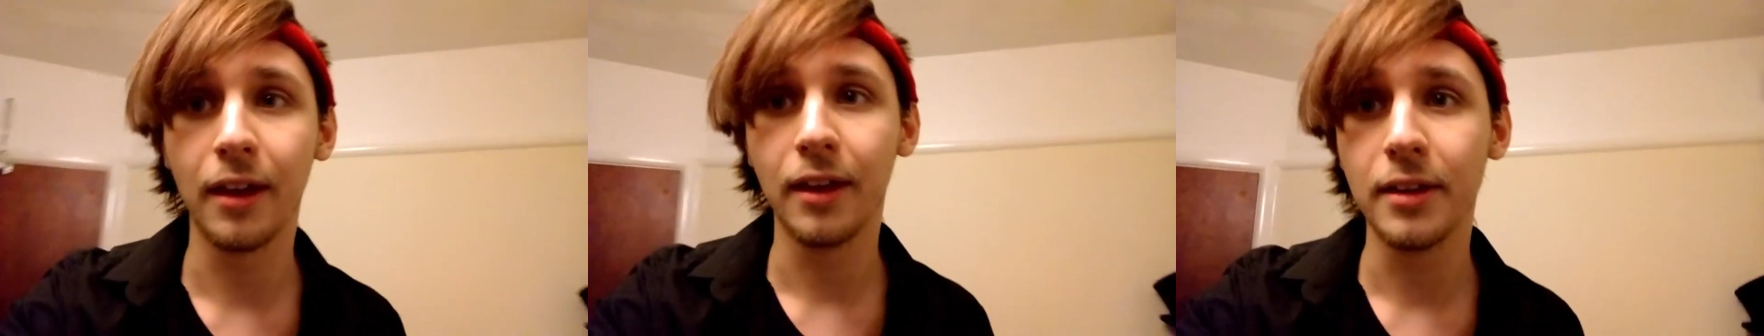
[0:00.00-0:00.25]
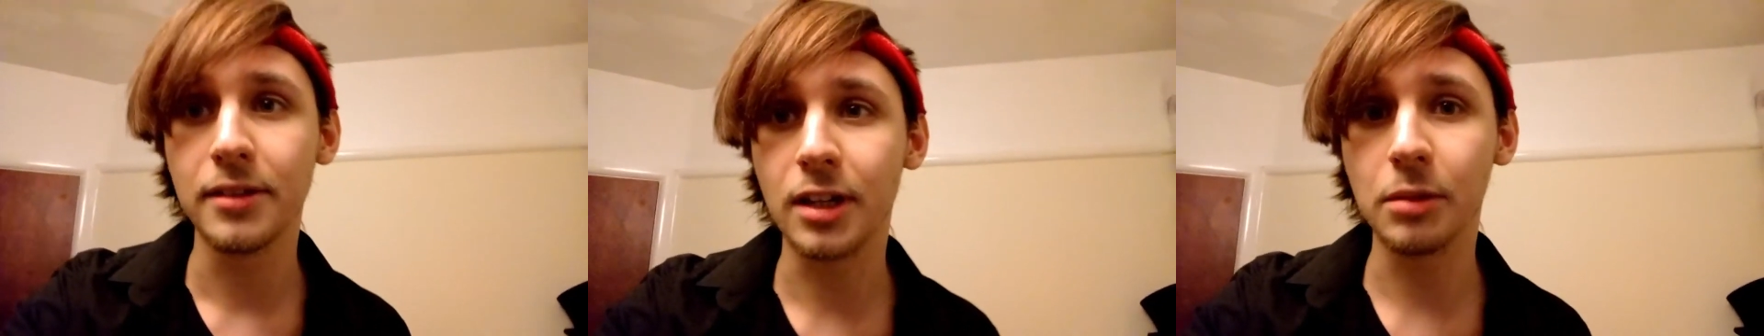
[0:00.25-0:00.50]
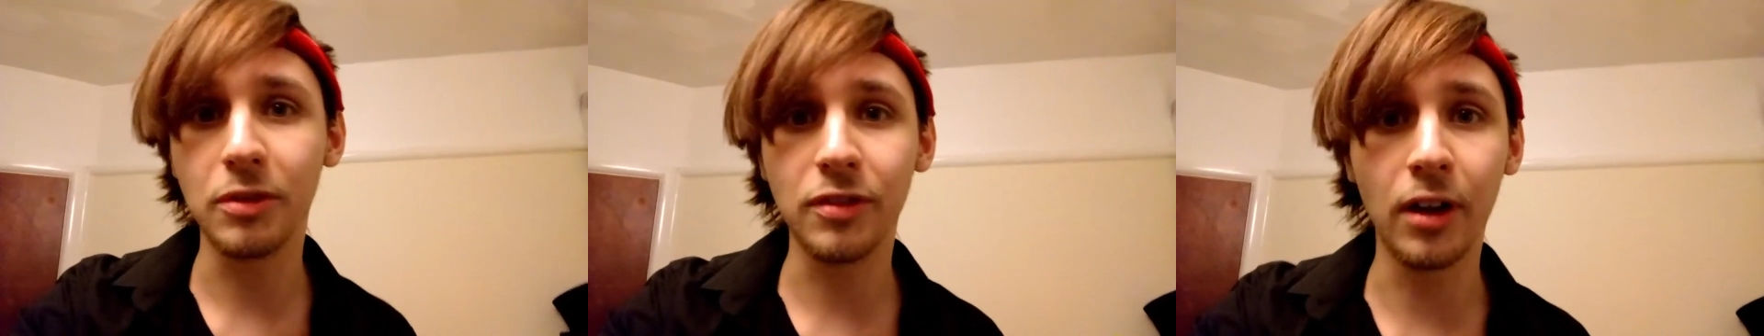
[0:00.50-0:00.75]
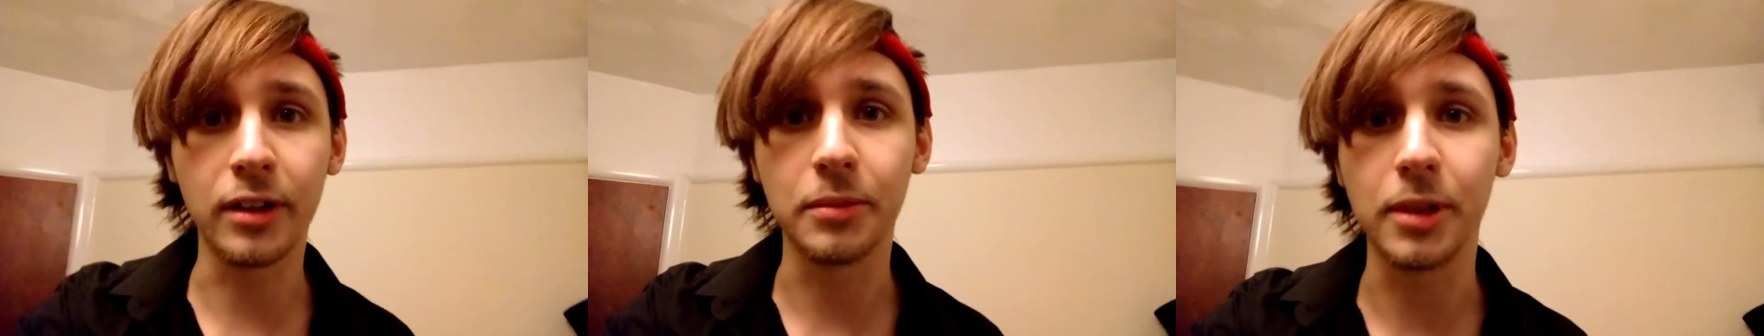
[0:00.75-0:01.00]
It's going to be
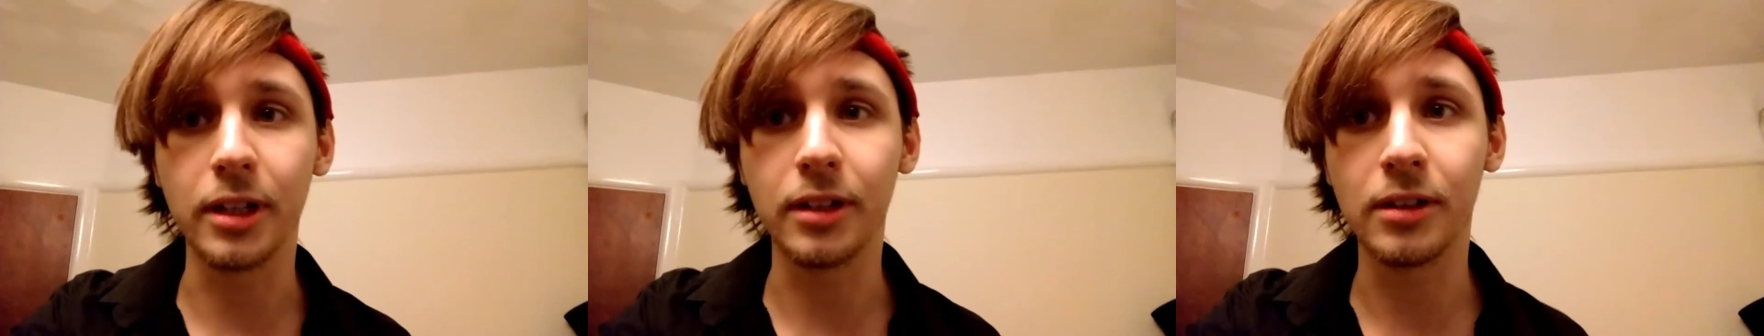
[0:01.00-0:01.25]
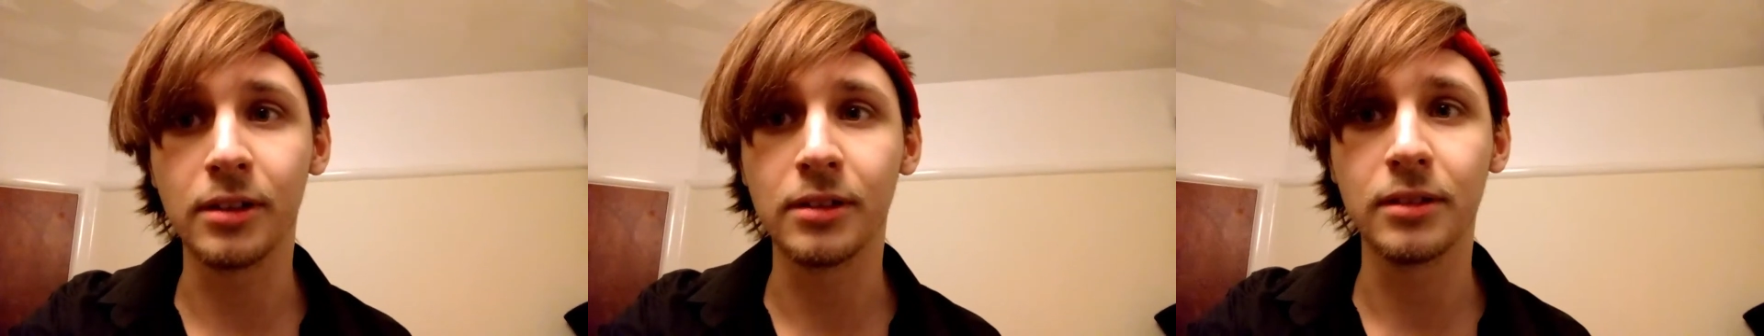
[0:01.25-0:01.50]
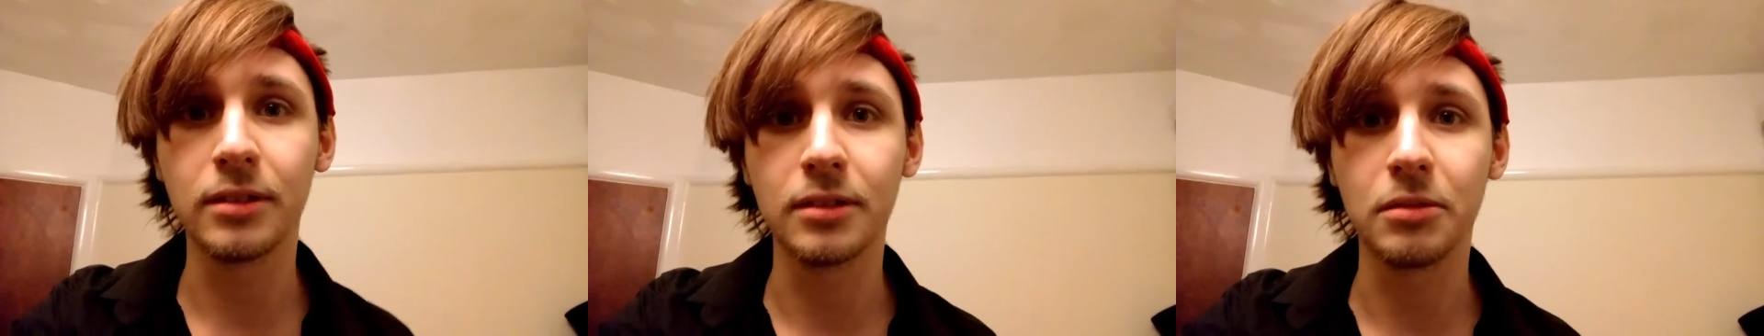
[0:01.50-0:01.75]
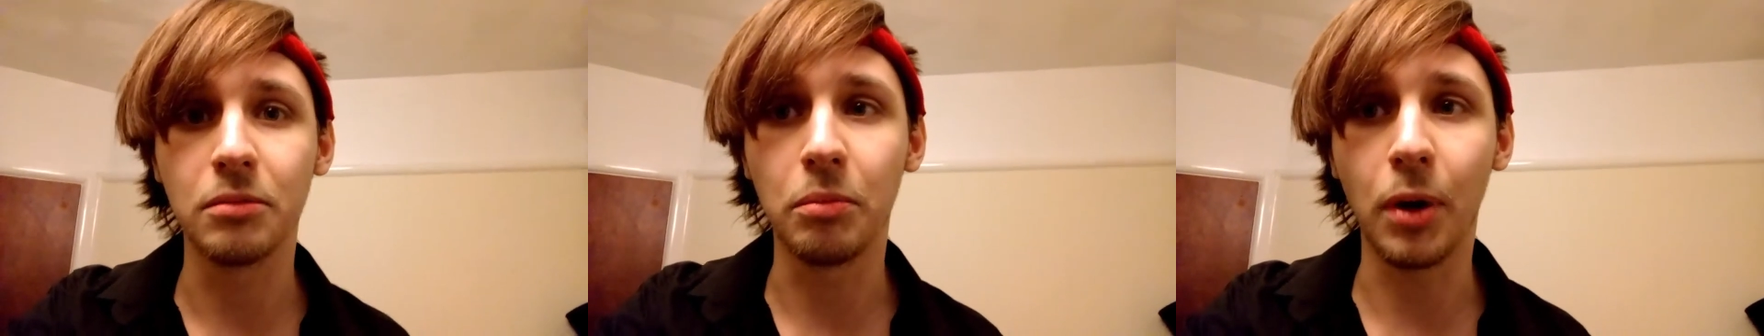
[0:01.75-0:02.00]
fun, it'll be a little
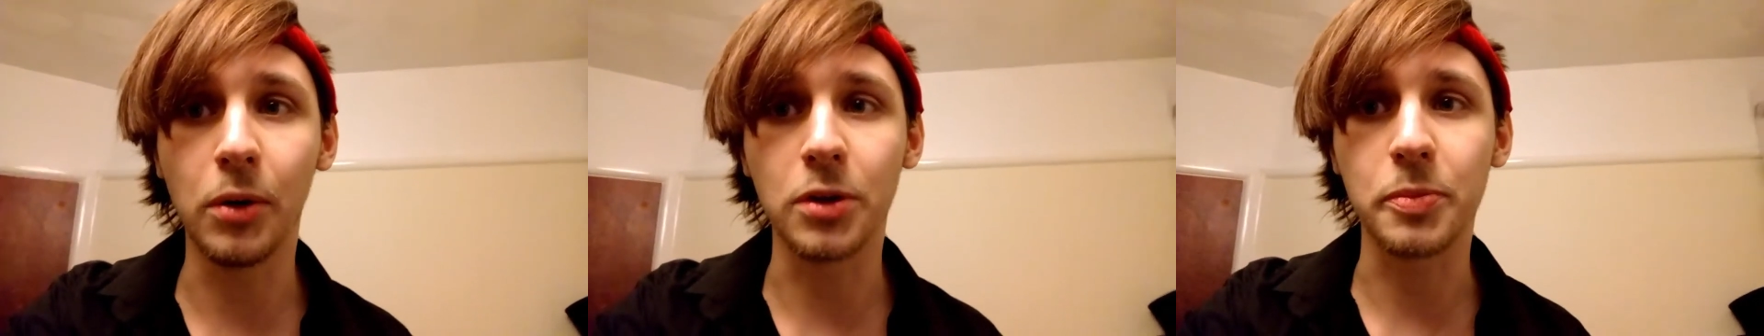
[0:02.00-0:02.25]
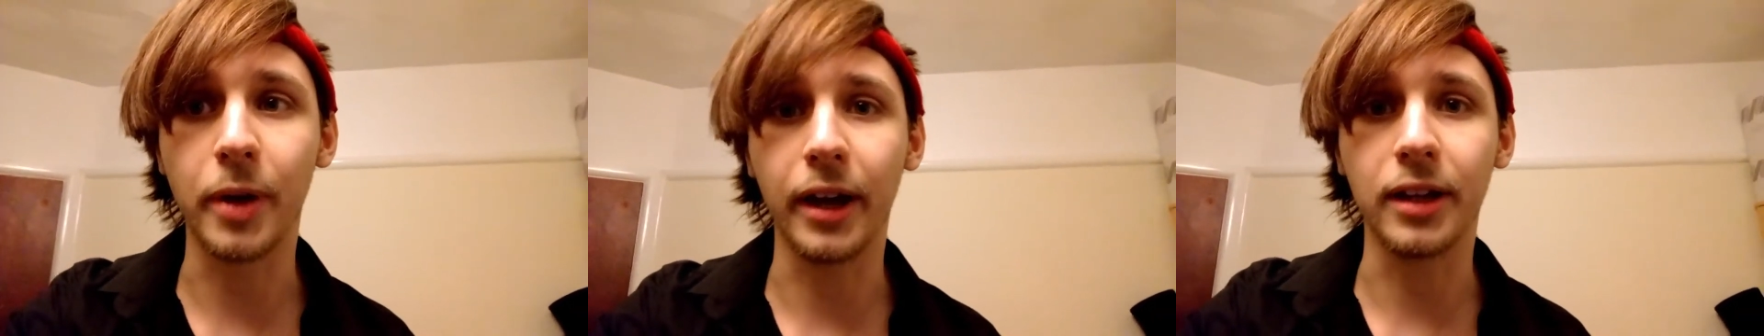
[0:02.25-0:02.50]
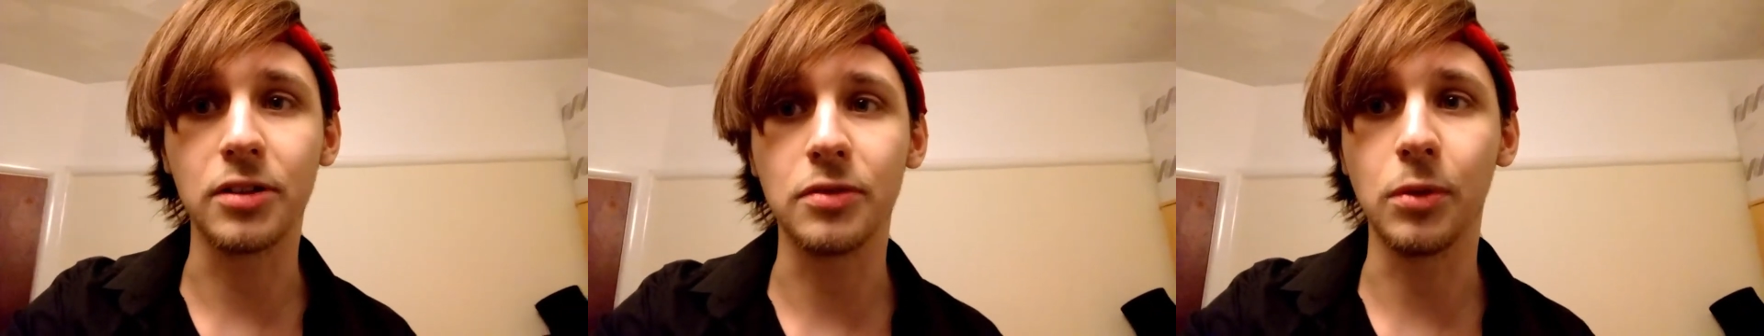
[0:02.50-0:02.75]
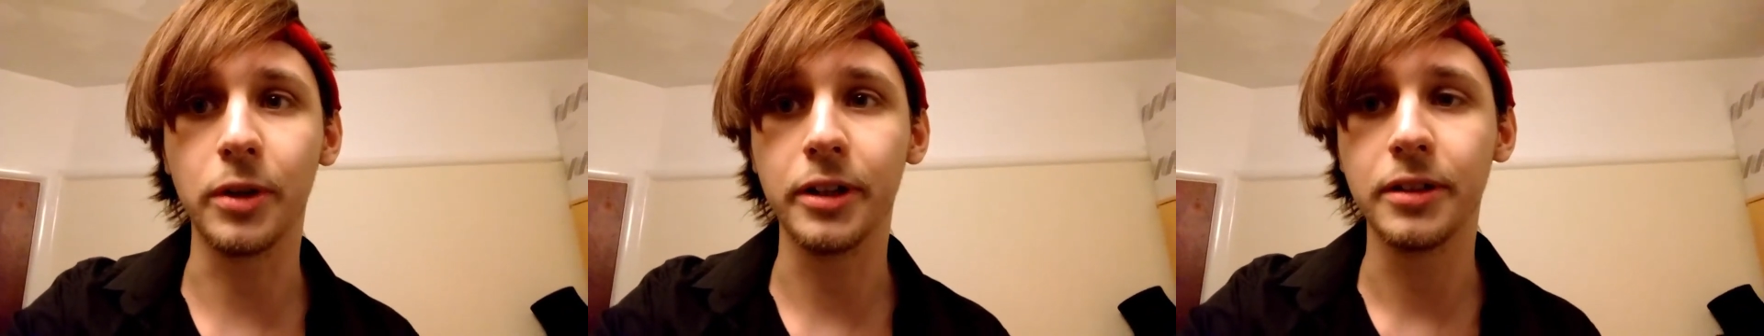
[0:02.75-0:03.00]
bonus package
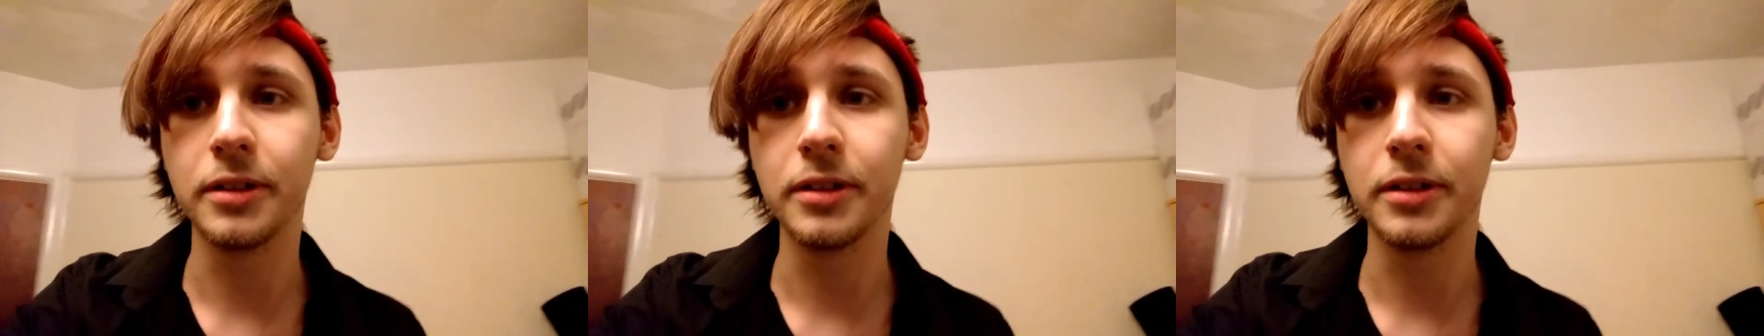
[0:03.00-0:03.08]
for you.